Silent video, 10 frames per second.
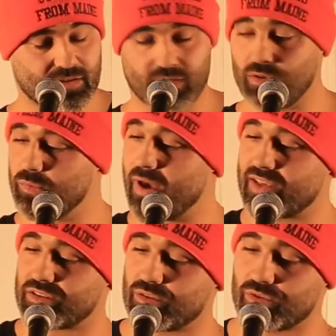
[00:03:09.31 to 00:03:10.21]
he would
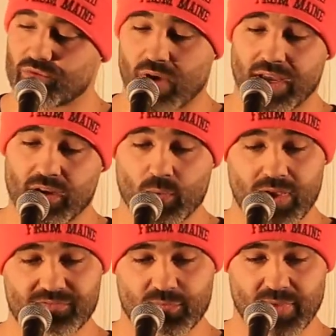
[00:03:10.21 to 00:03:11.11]
pass it to his right
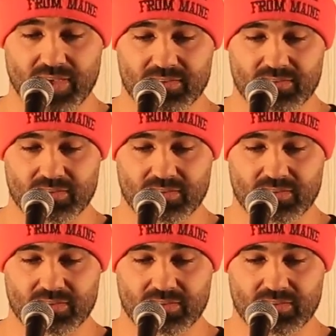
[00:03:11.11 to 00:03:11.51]
away from me.